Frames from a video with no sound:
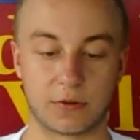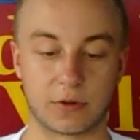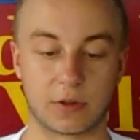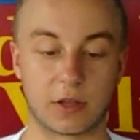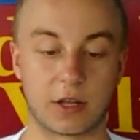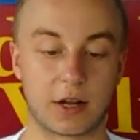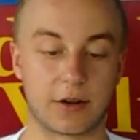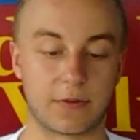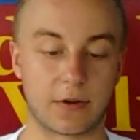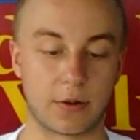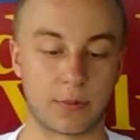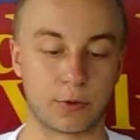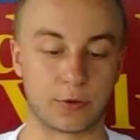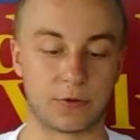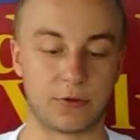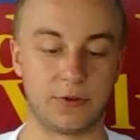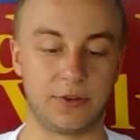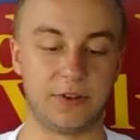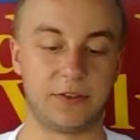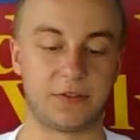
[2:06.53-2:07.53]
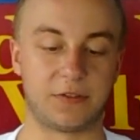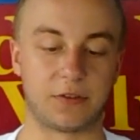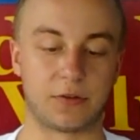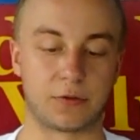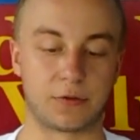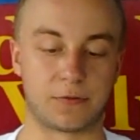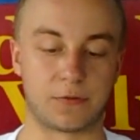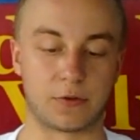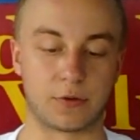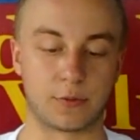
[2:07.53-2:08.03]
are a lot of opportunities to go
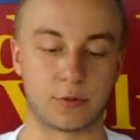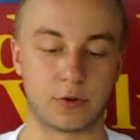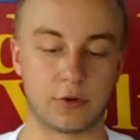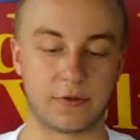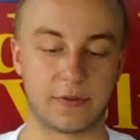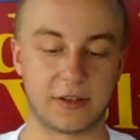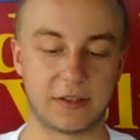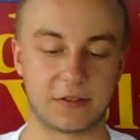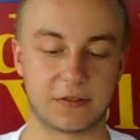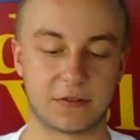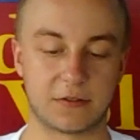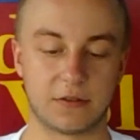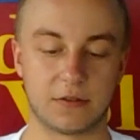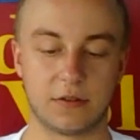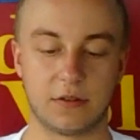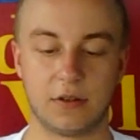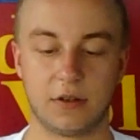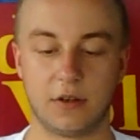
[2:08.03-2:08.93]
to formal events